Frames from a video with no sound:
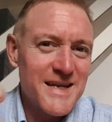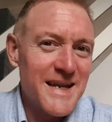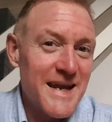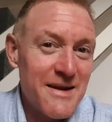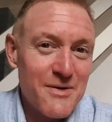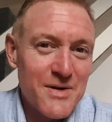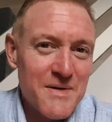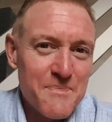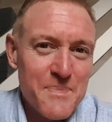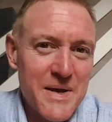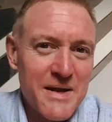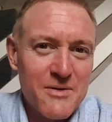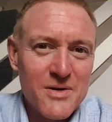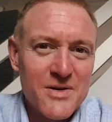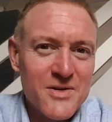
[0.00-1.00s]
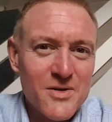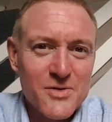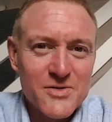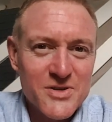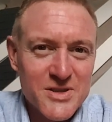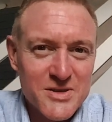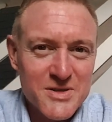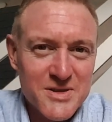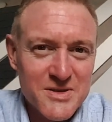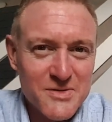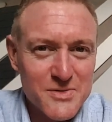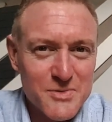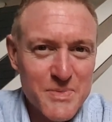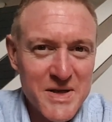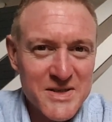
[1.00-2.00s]
get out and about and not just sort
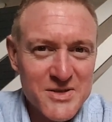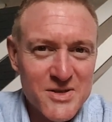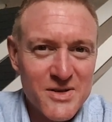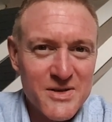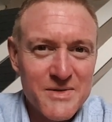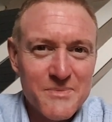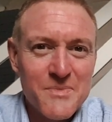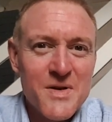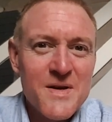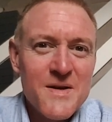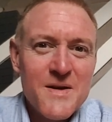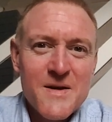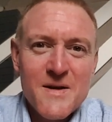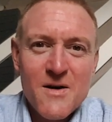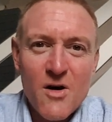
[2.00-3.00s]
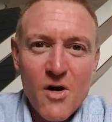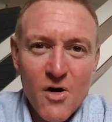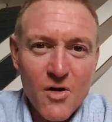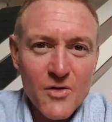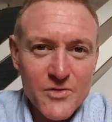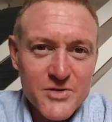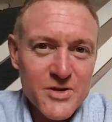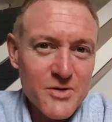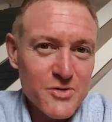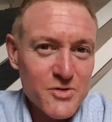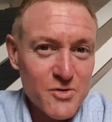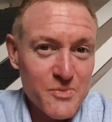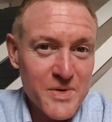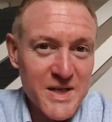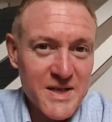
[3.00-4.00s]
of spend time on
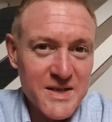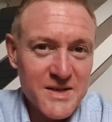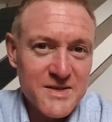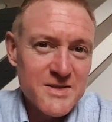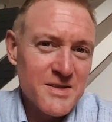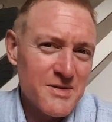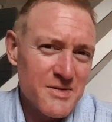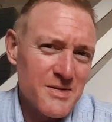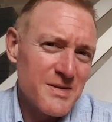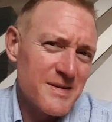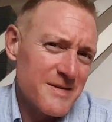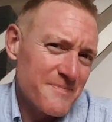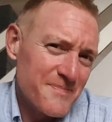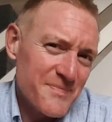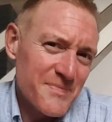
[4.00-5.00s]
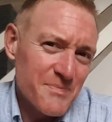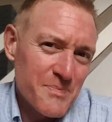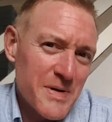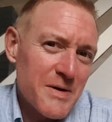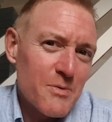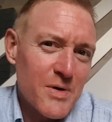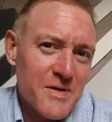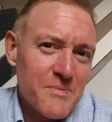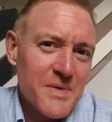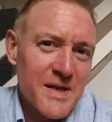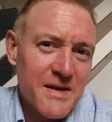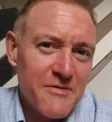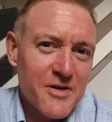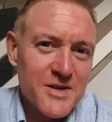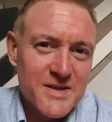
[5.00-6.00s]
social media. So bear with
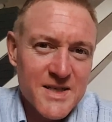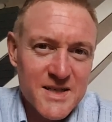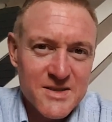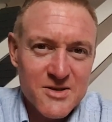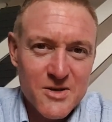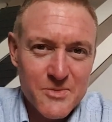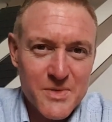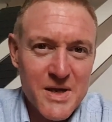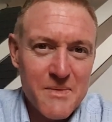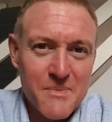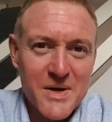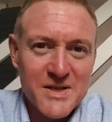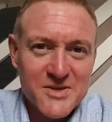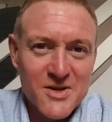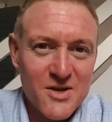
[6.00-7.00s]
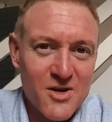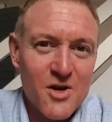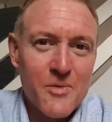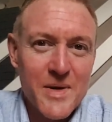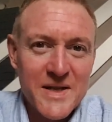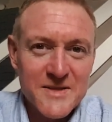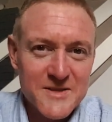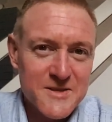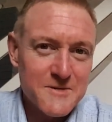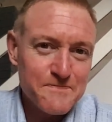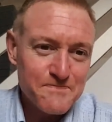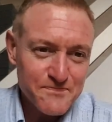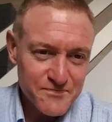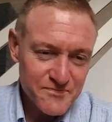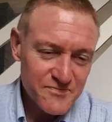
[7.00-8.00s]
me if I take time getting back to the comments.
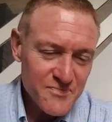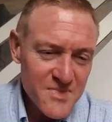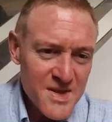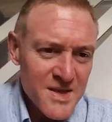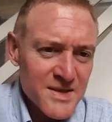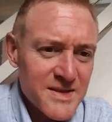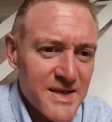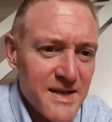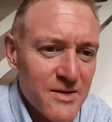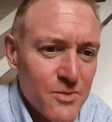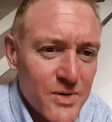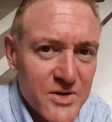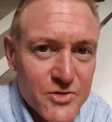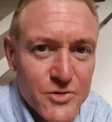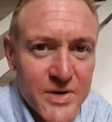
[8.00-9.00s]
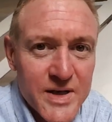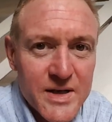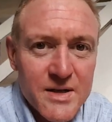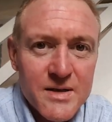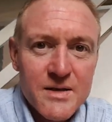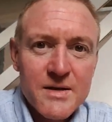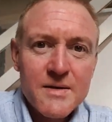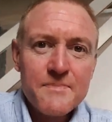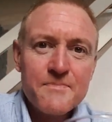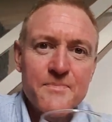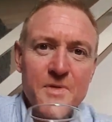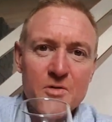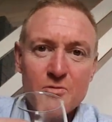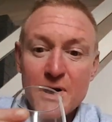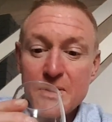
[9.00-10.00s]
Let's get a quick drink, a
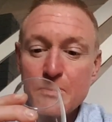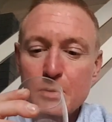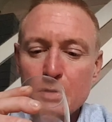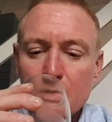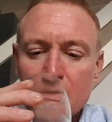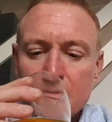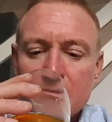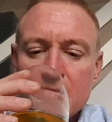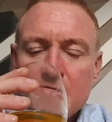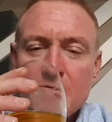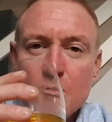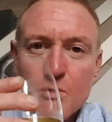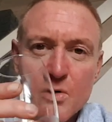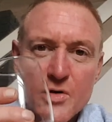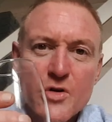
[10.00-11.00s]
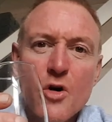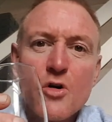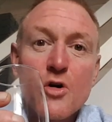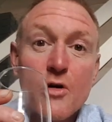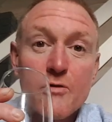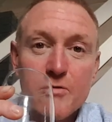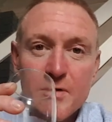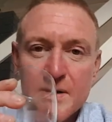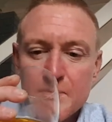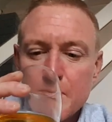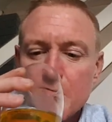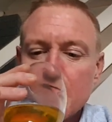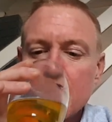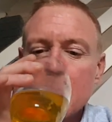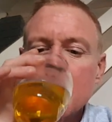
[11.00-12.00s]
Red Bull or a knockoff Red
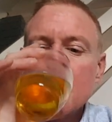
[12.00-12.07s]
Bull.